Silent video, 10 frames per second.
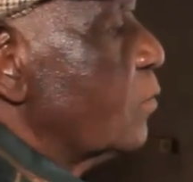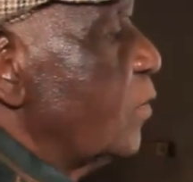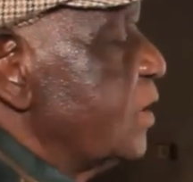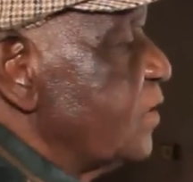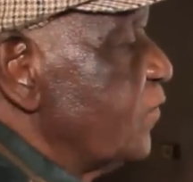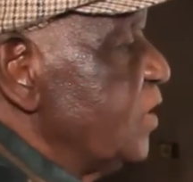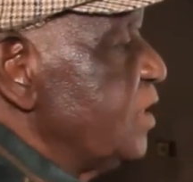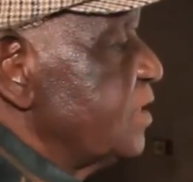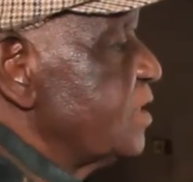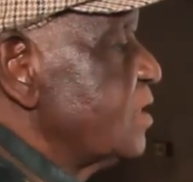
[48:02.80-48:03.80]
when she
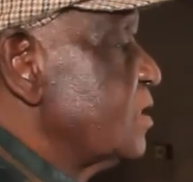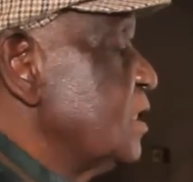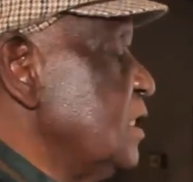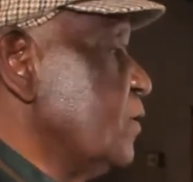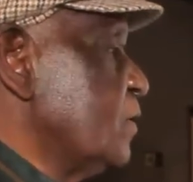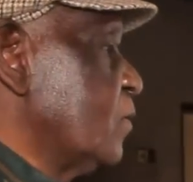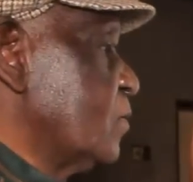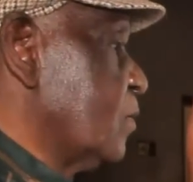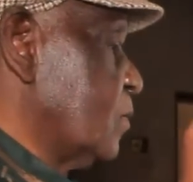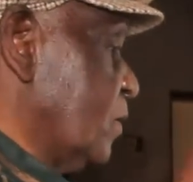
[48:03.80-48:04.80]
finished, she
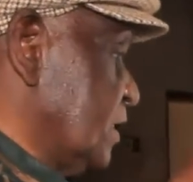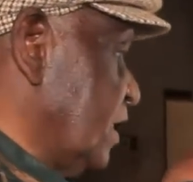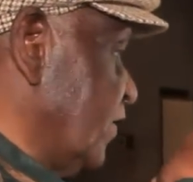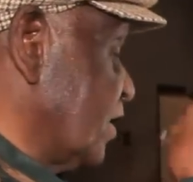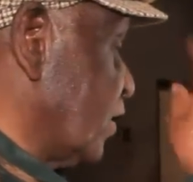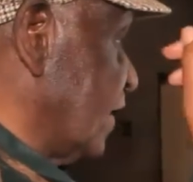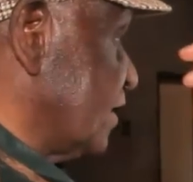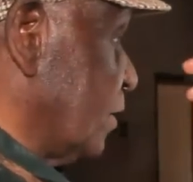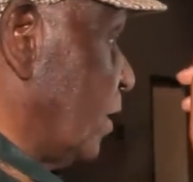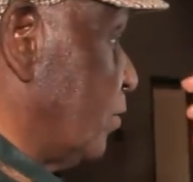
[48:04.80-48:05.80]
was given
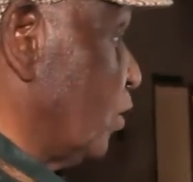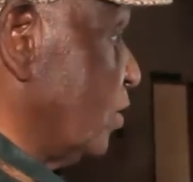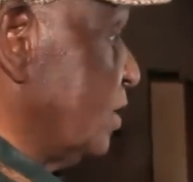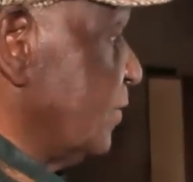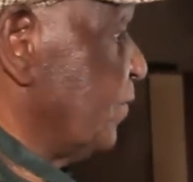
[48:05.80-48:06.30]
scholarship abroad.